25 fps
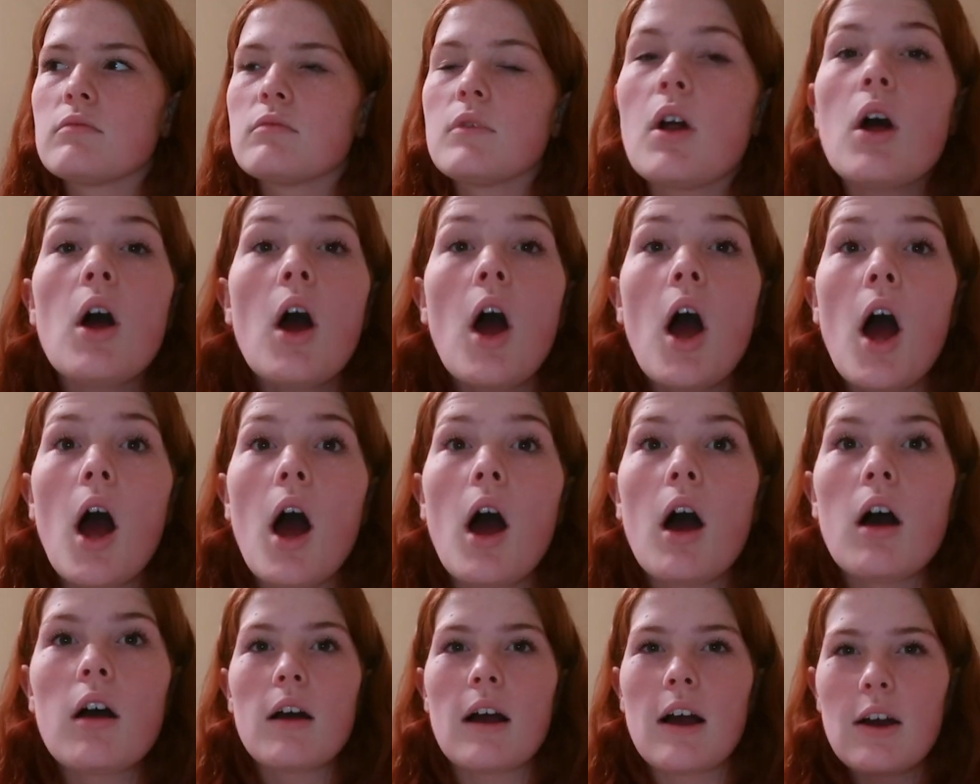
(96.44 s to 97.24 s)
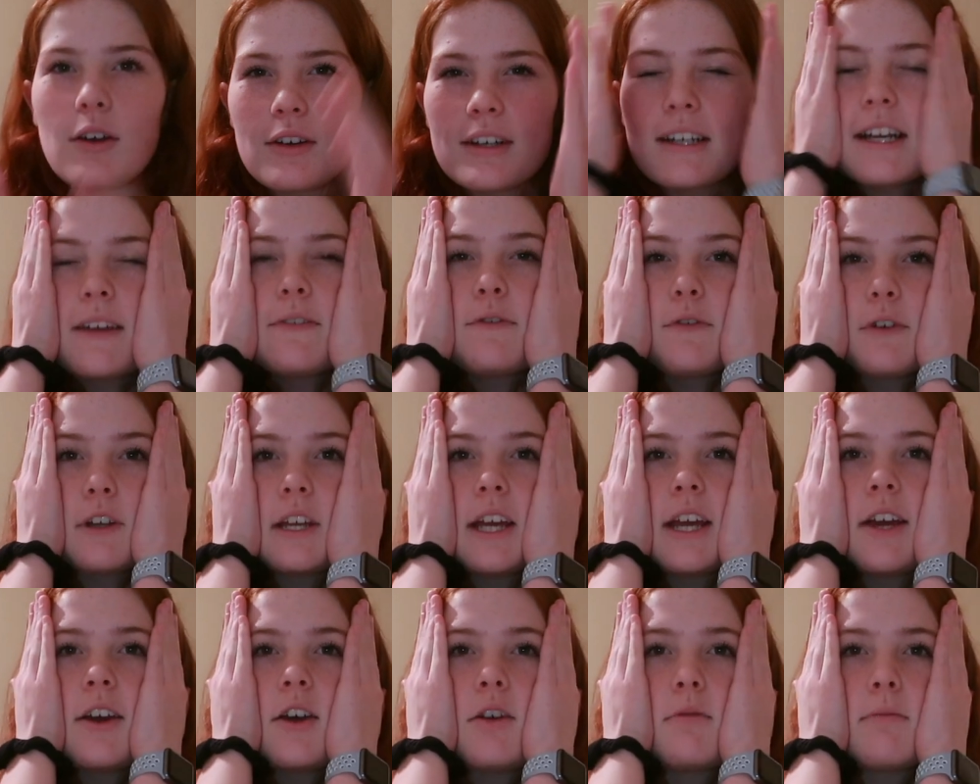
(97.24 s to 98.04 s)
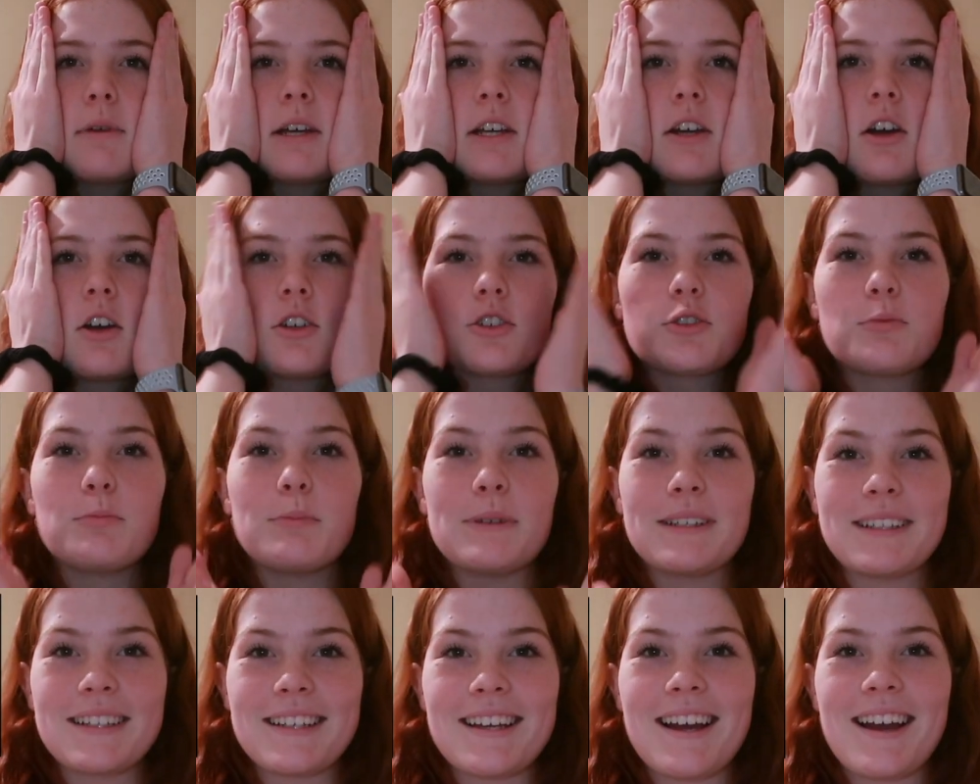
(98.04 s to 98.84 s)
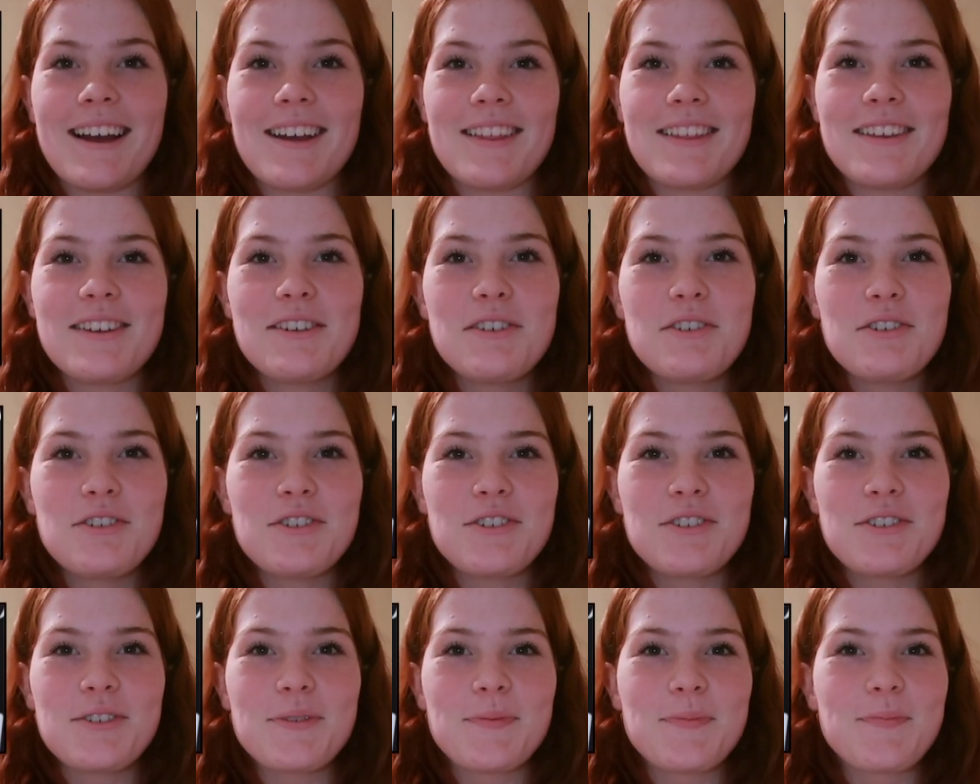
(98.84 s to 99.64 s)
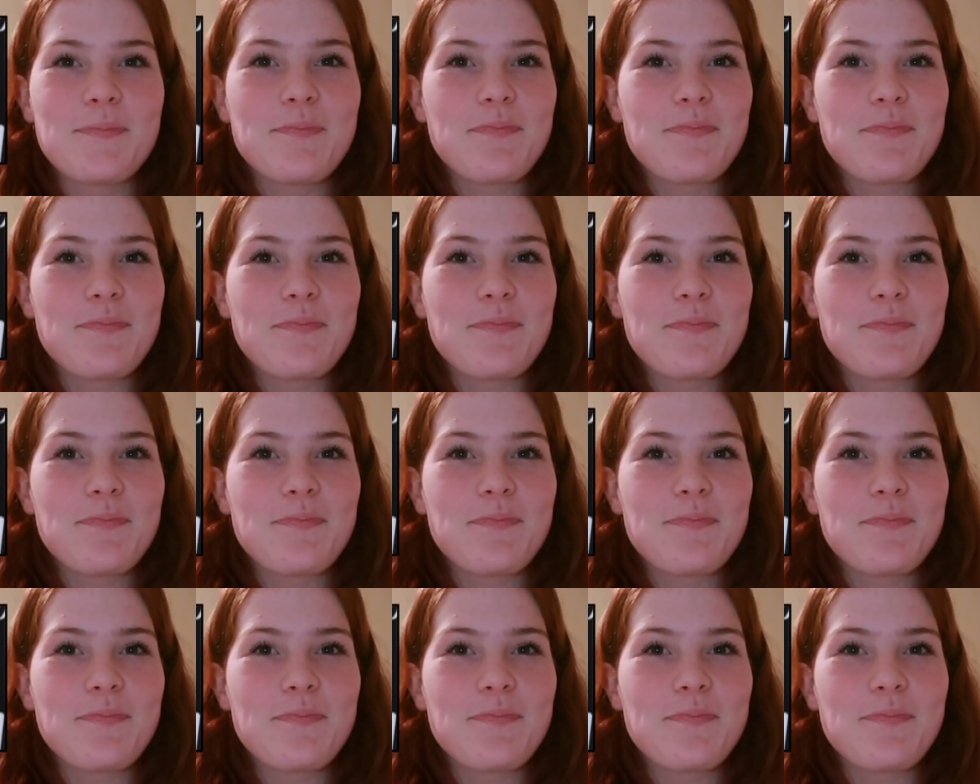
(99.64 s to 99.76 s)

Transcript: How did I forget? Oh my gosh, Billie Eilish.